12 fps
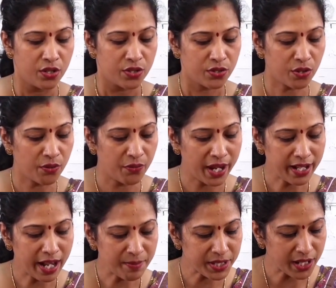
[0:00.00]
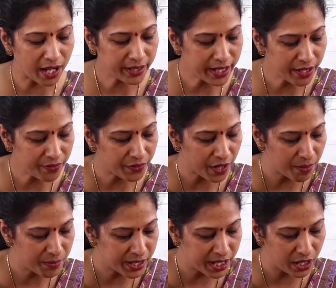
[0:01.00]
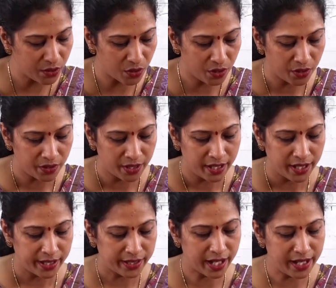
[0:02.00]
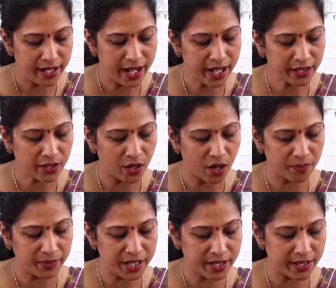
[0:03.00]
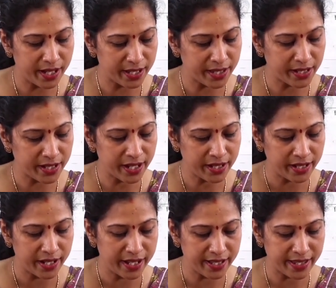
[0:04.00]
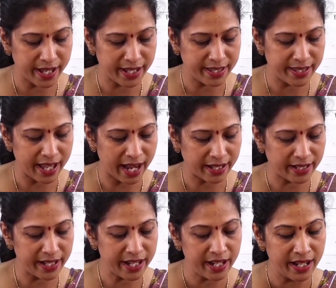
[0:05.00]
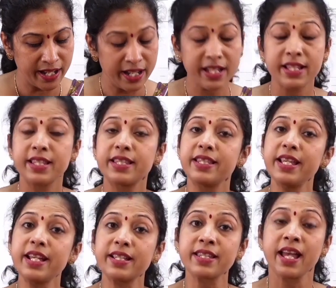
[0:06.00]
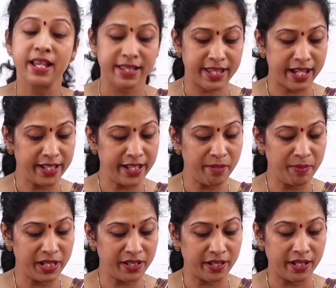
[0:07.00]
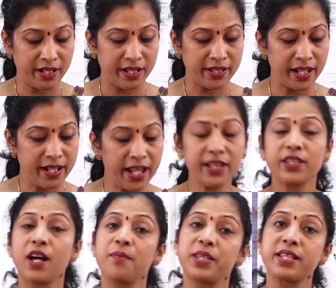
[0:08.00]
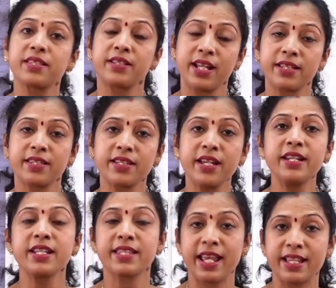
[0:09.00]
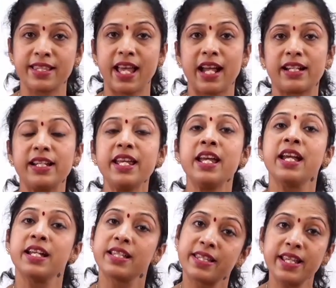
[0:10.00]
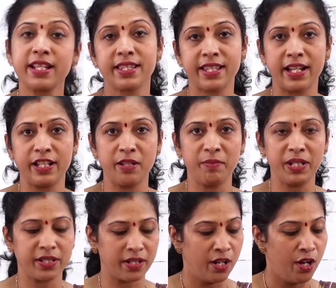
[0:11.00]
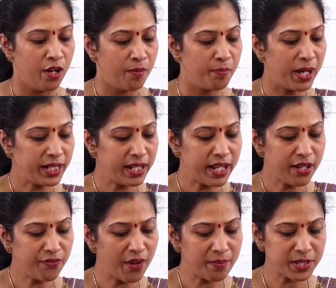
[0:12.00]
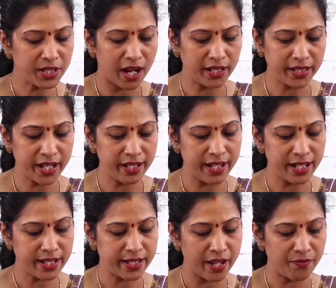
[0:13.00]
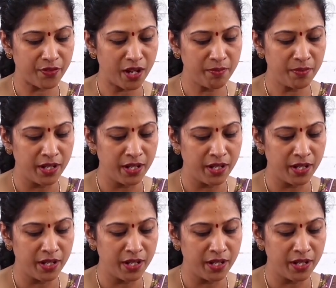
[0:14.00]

So when I'm starting from 0, the length of this duster is exactly 6 centimeter. The length of this duster is exactly 6 centimeter. But if I'm starting, let's say from